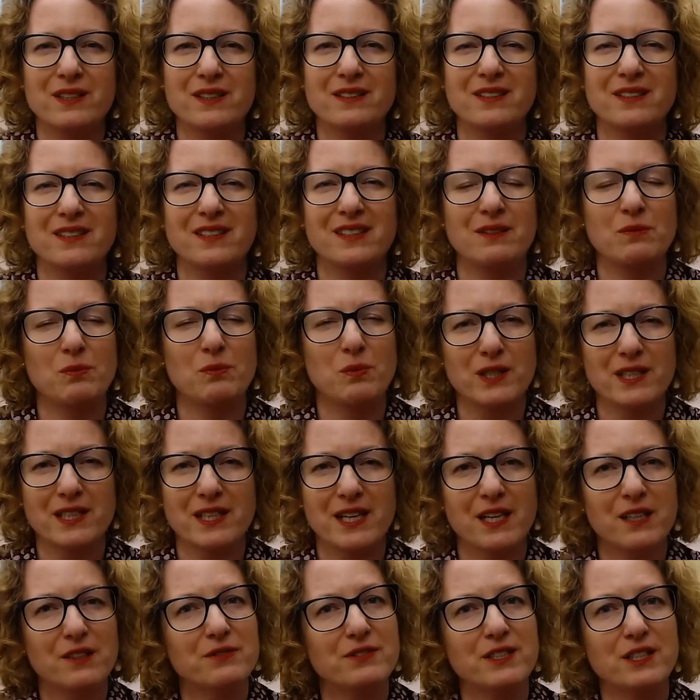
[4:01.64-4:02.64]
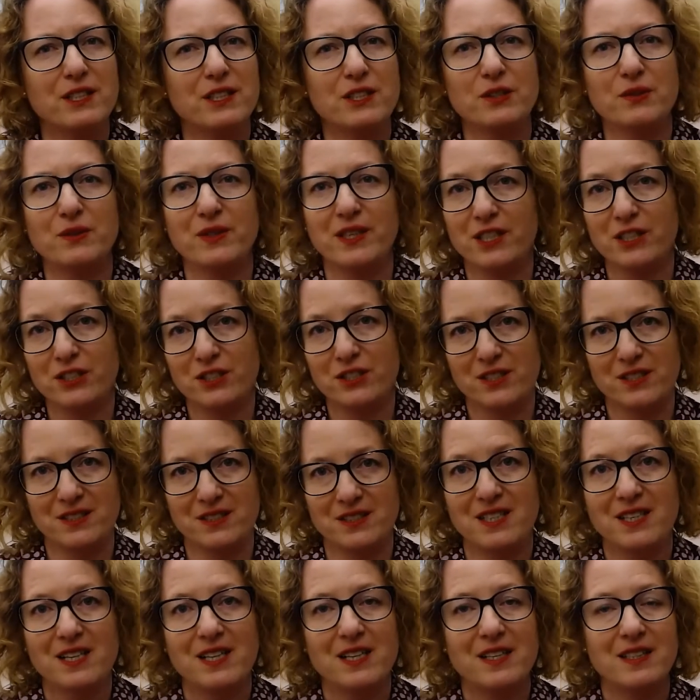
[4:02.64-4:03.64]
in what kind of situation
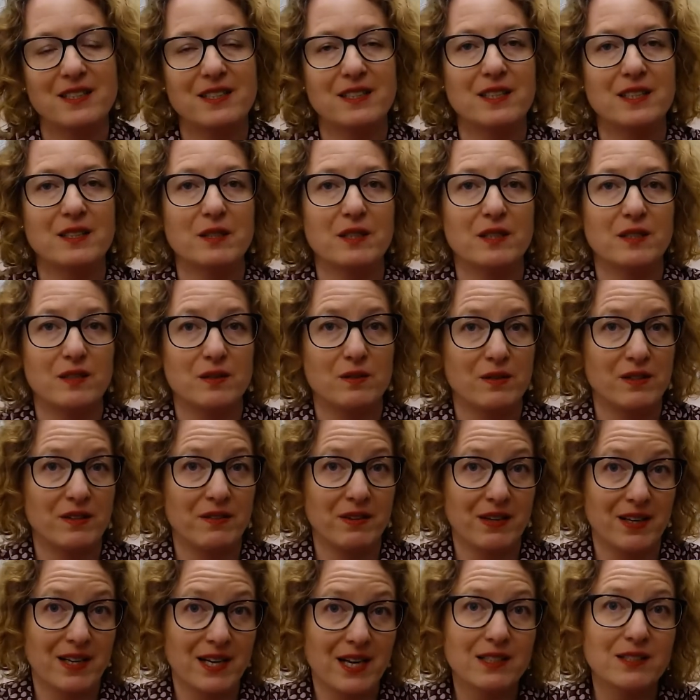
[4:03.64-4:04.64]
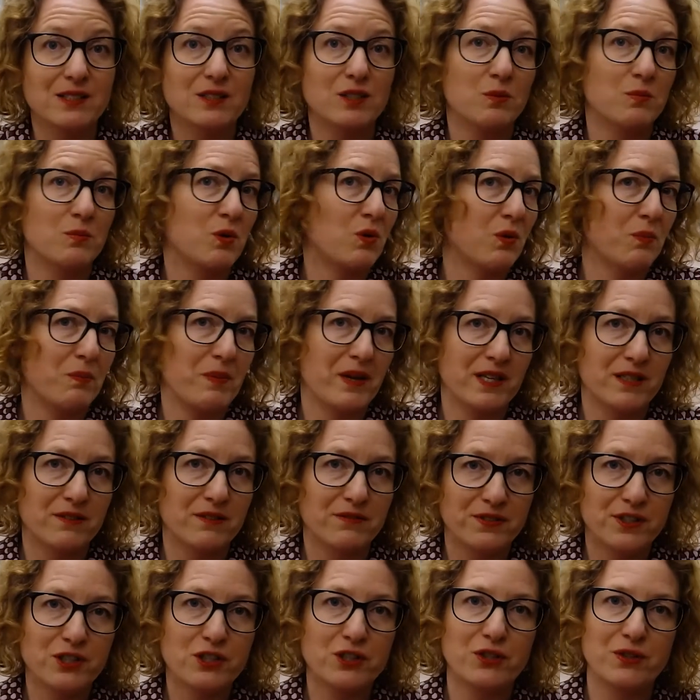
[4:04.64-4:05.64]
the customer or
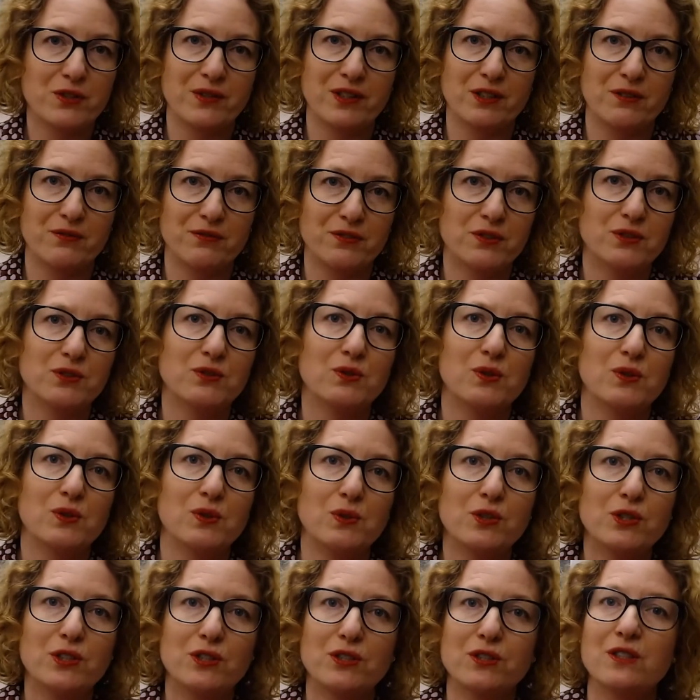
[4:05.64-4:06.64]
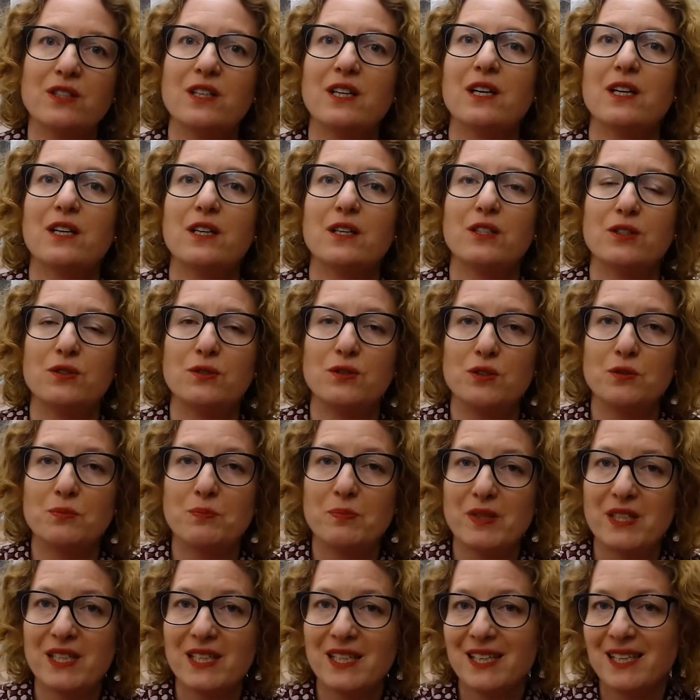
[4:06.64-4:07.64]
beneficiary of your solution should
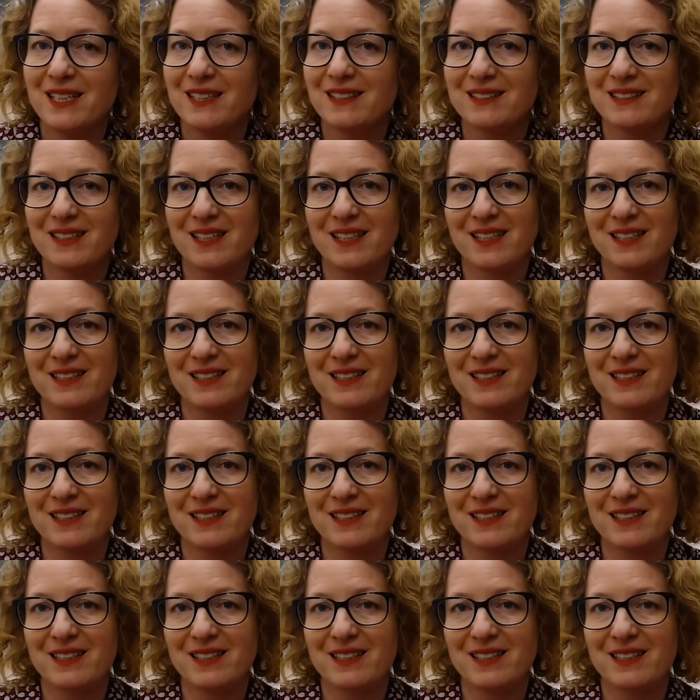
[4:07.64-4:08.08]
be, and